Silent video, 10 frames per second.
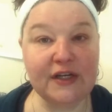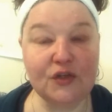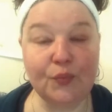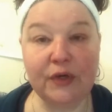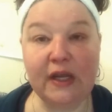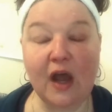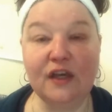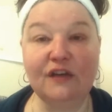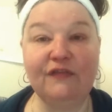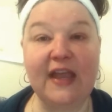and debris
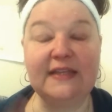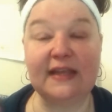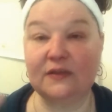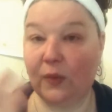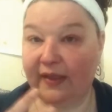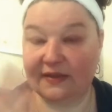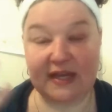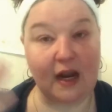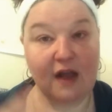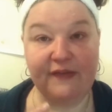on your face, as well as
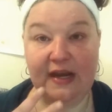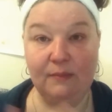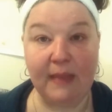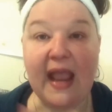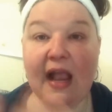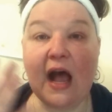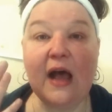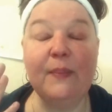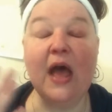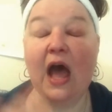take off any
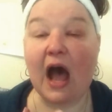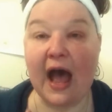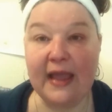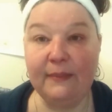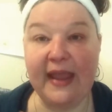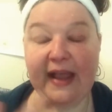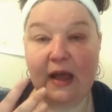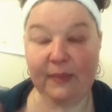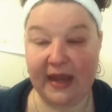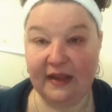makeup, eye
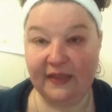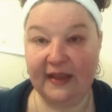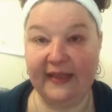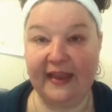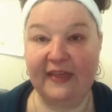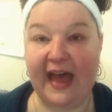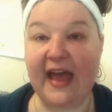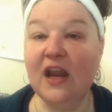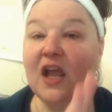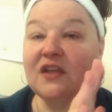makeup, anything like
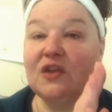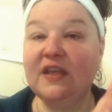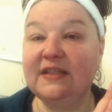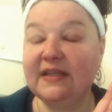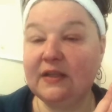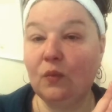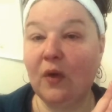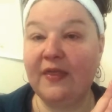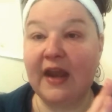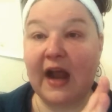that. So this is the
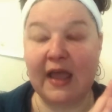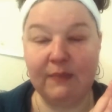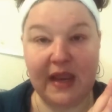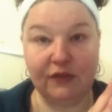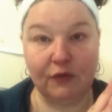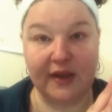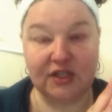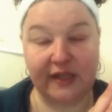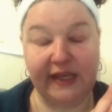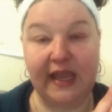one that I make through
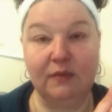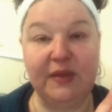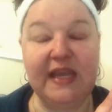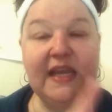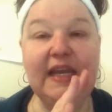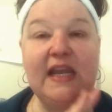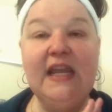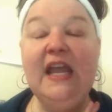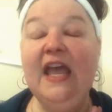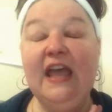Angelica and
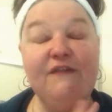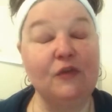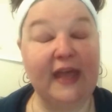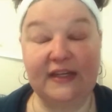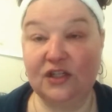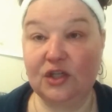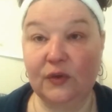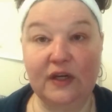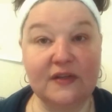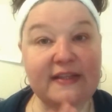Peony. If you like to
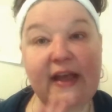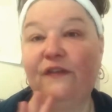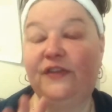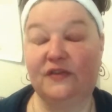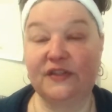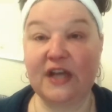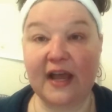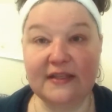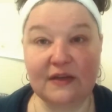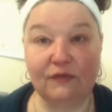do it yourself, there's
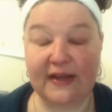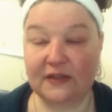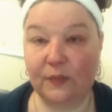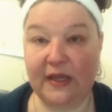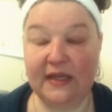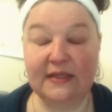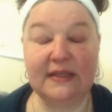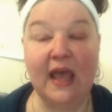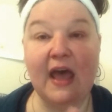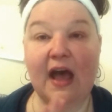tons of
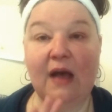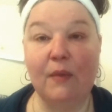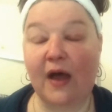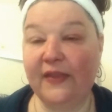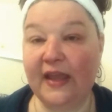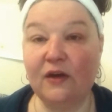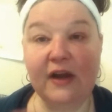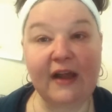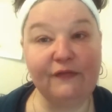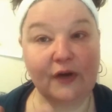recipes on the
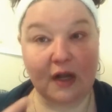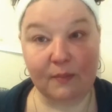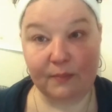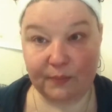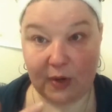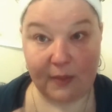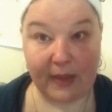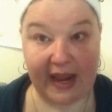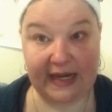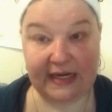internet for
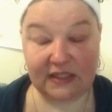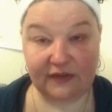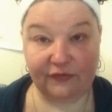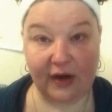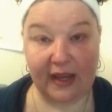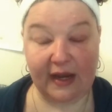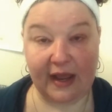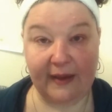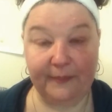combining different